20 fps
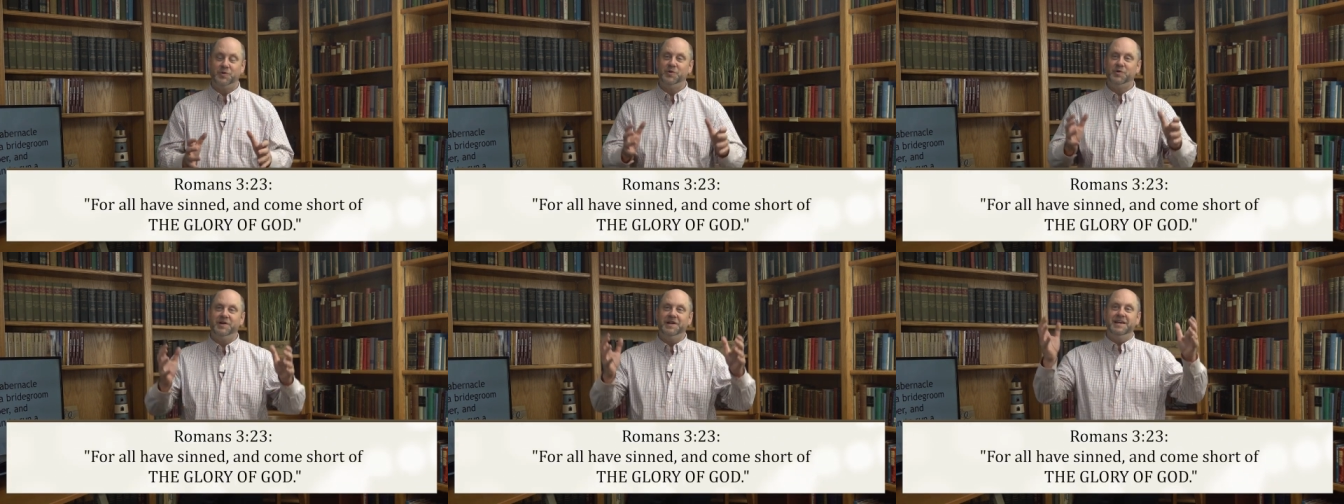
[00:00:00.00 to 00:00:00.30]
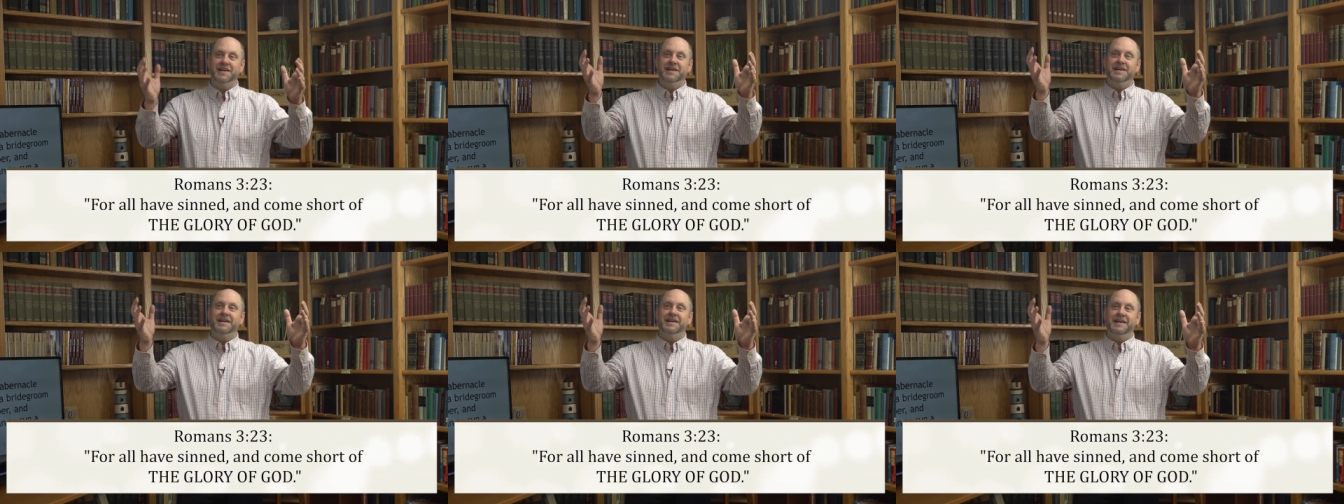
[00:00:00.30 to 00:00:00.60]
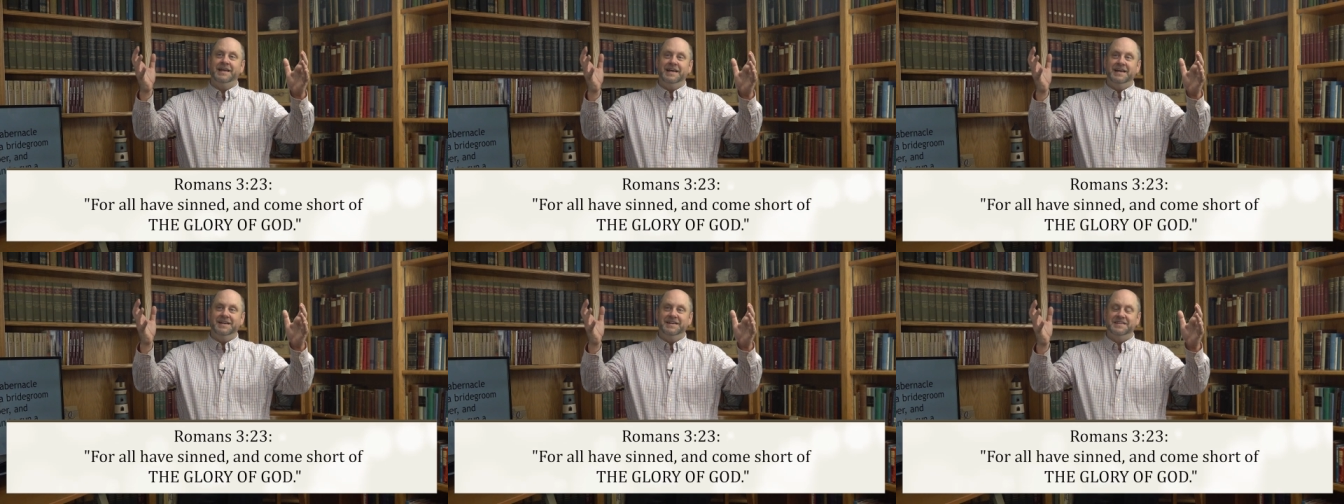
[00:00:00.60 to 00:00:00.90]
who
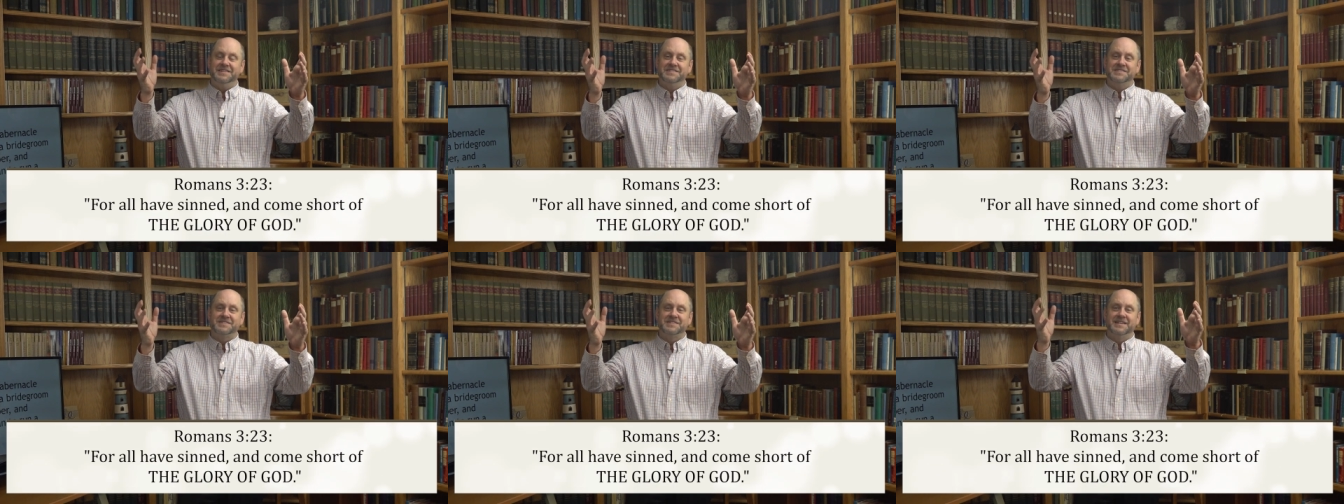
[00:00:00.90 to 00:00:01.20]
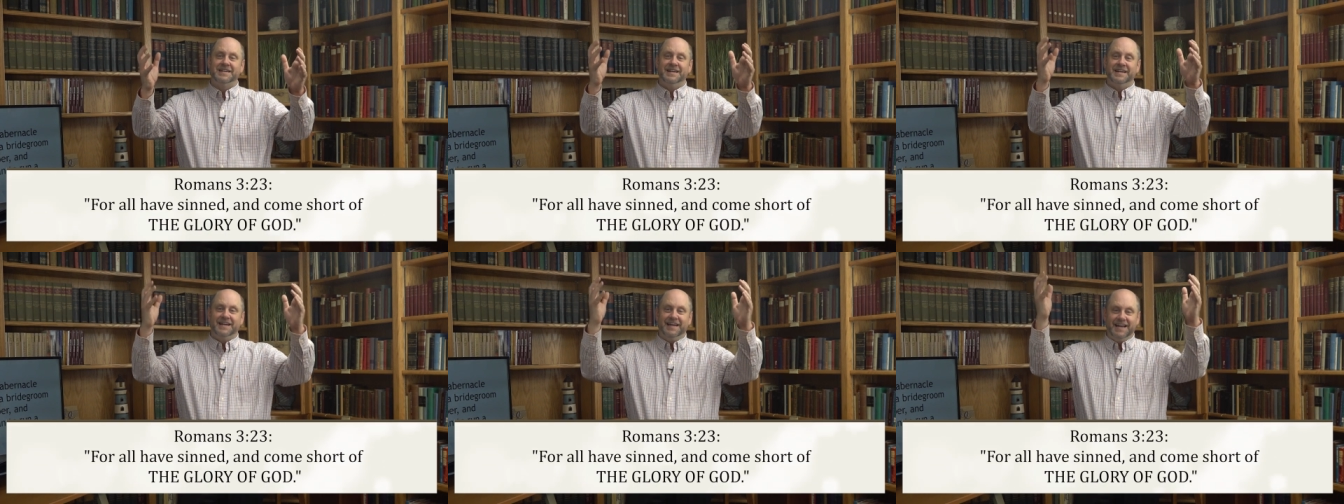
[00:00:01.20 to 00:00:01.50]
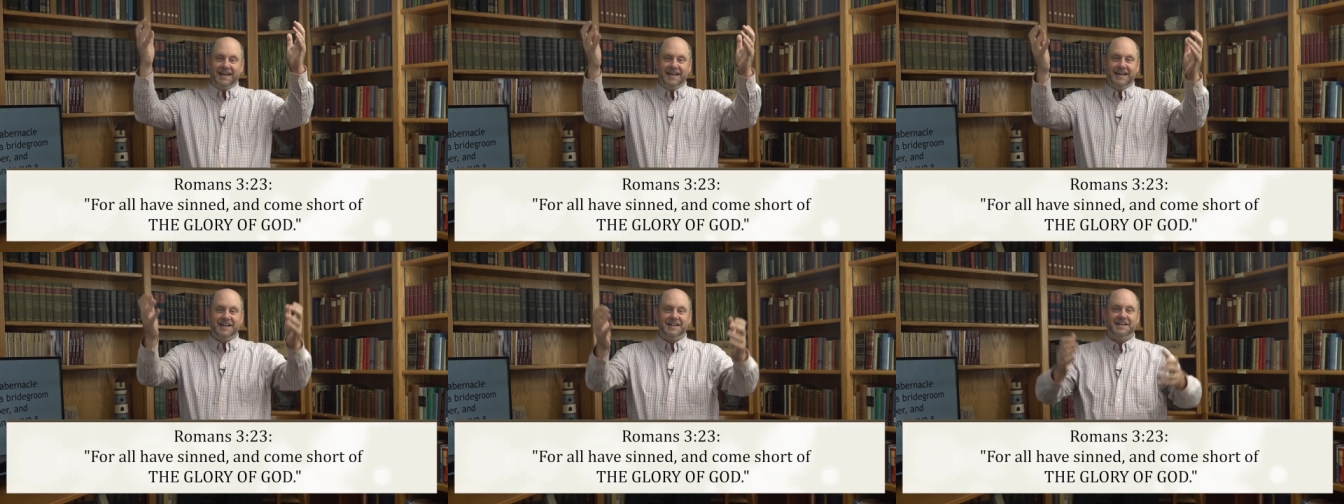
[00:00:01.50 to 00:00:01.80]
He is
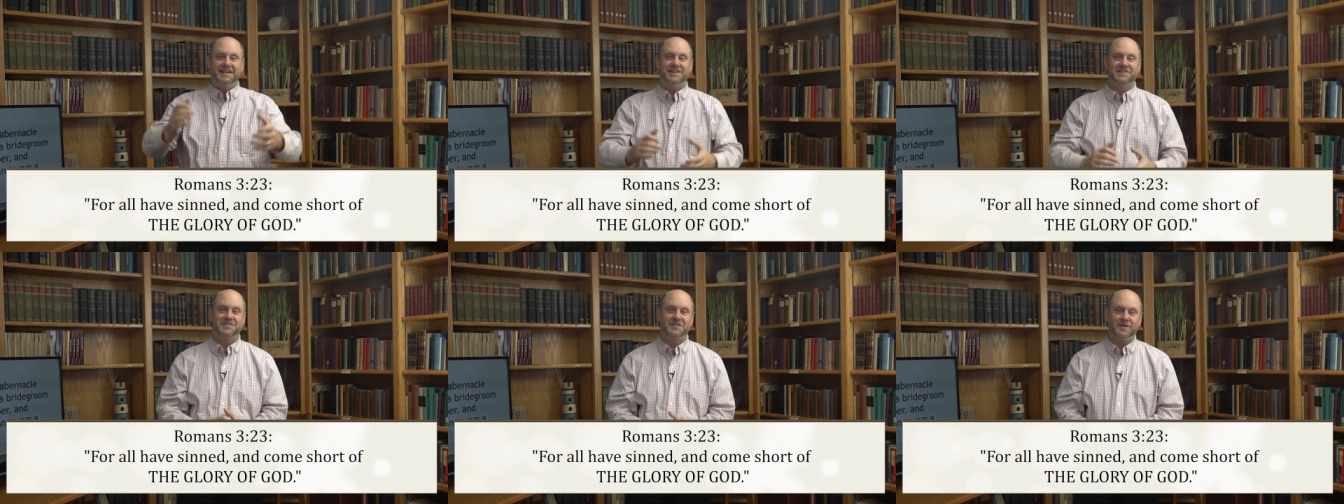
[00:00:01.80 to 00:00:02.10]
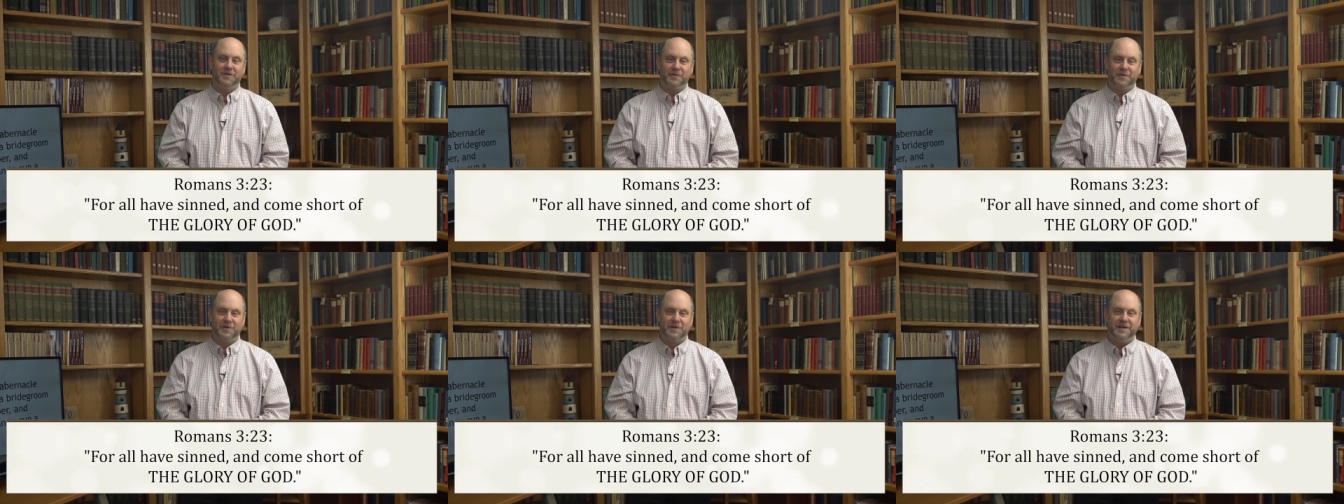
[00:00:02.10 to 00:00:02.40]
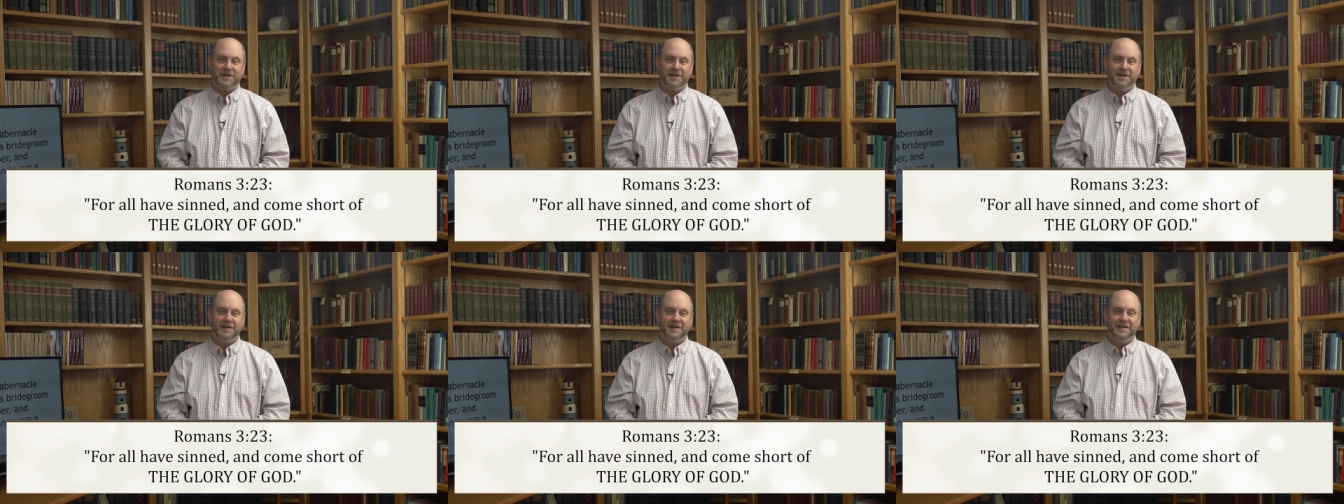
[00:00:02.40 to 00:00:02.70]
and His
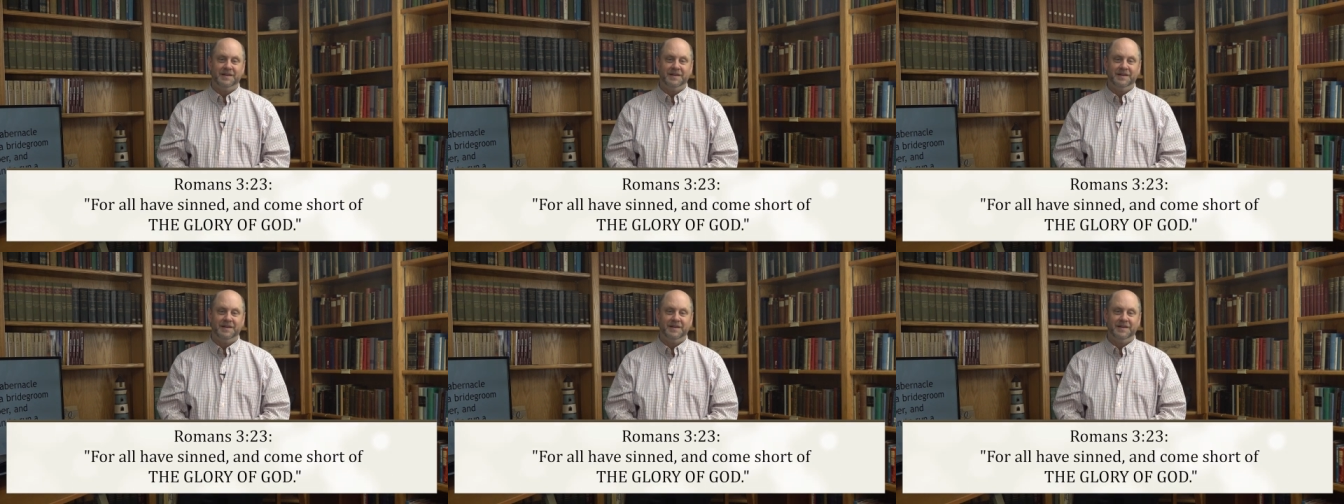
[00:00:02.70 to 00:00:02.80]
glory,